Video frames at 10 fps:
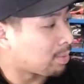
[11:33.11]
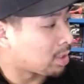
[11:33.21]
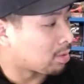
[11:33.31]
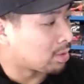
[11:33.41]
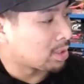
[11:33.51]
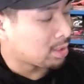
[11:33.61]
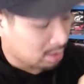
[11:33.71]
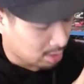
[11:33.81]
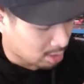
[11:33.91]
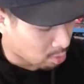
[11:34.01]
You know, just
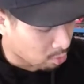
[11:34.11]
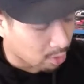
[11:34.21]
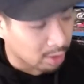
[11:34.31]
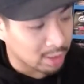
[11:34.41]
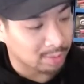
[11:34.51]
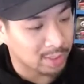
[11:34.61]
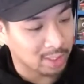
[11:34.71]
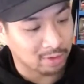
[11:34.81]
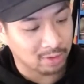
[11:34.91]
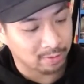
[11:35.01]
the corners
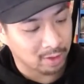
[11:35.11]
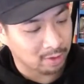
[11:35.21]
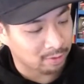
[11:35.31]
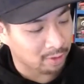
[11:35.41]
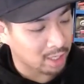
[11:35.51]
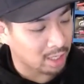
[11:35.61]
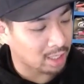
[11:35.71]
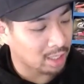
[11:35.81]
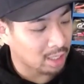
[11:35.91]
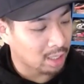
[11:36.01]
themselves are very frayed,
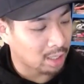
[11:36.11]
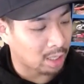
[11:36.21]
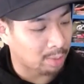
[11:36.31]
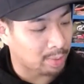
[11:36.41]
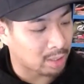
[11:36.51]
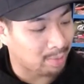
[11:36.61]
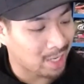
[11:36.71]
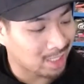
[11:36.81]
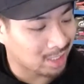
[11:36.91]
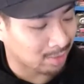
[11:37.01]
but the
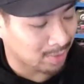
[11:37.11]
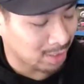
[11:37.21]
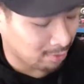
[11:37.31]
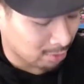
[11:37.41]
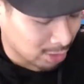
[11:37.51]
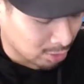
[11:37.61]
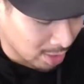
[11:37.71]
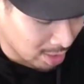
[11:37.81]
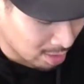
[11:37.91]
pages themselves are straight.